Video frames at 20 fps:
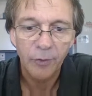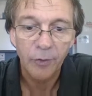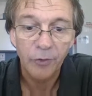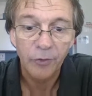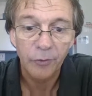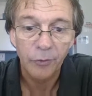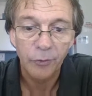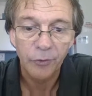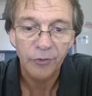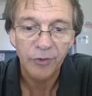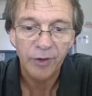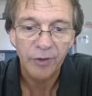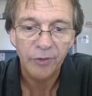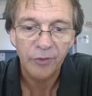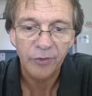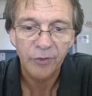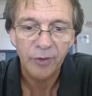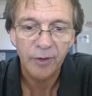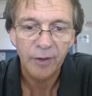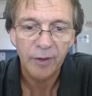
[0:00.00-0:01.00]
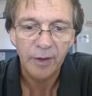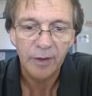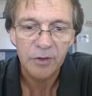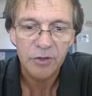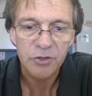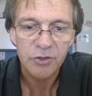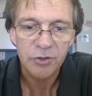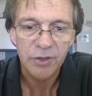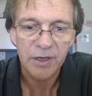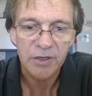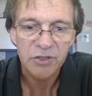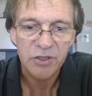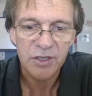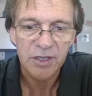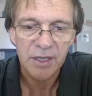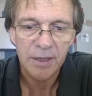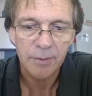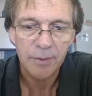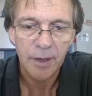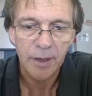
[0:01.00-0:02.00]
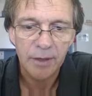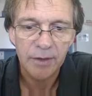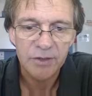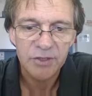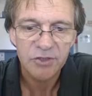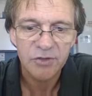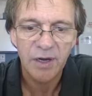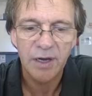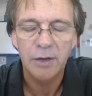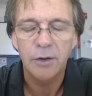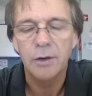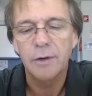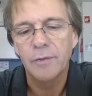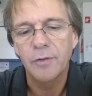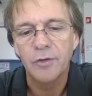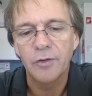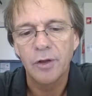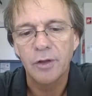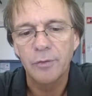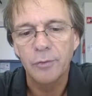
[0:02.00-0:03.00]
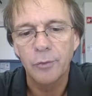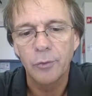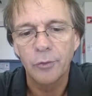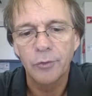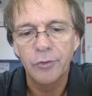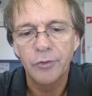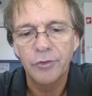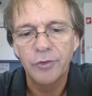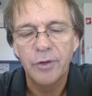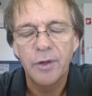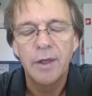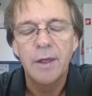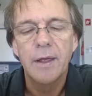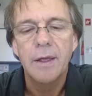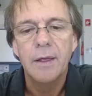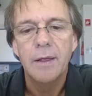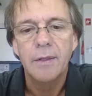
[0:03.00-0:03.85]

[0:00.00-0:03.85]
first law says it should actually keep going in a straight line if there's no forces.